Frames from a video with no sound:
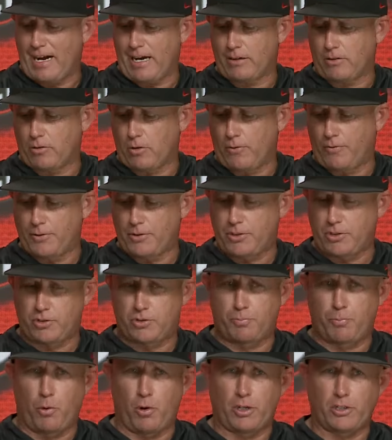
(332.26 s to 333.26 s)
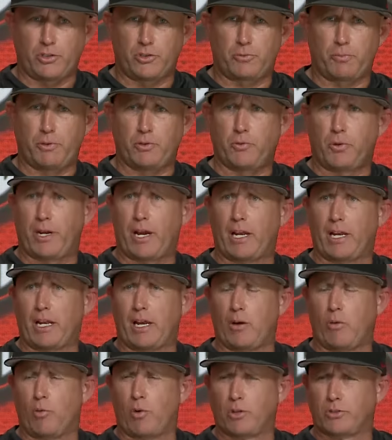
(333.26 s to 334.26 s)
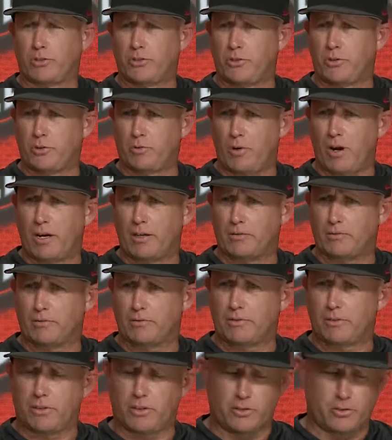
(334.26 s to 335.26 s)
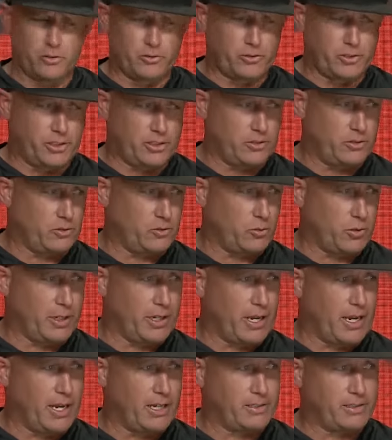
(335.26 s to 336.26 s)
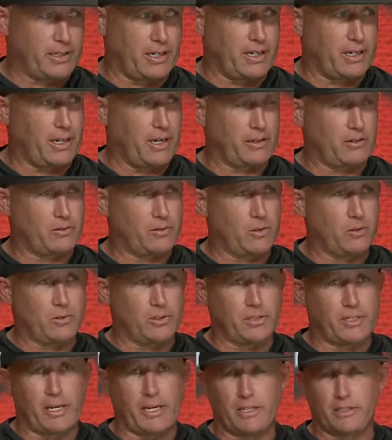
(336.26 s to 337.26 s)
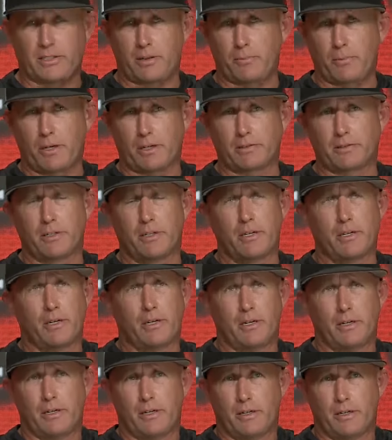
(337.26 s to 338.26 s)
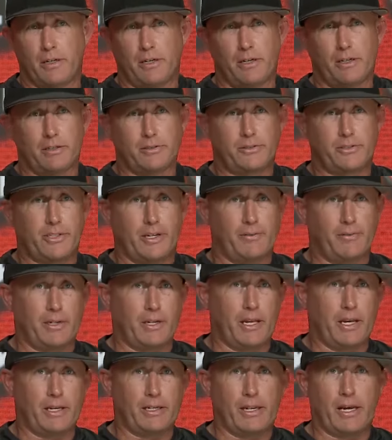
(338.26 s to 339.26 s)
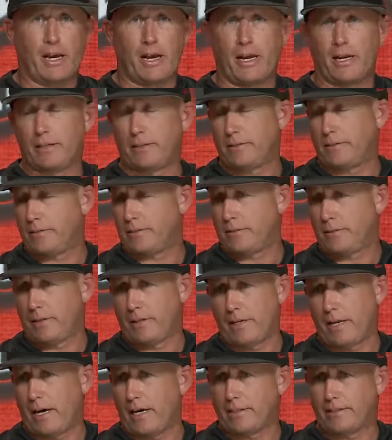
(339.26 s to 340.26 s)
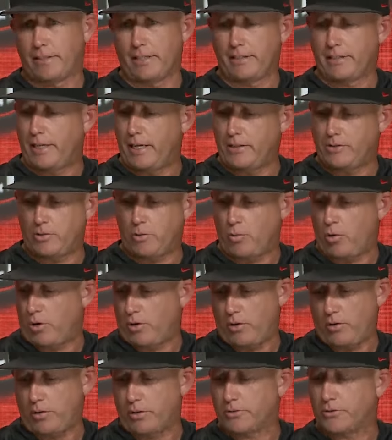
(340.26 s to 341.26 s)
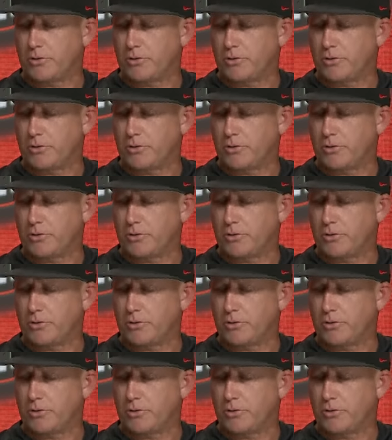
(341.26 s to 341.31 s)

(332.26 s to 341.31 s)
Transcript: I don't know if it's disappointing. It just means we got a lot of work to do, right? The good news is we got, I don't know the days, I'm not 7, 8, 9, 9, 10 days to work on it.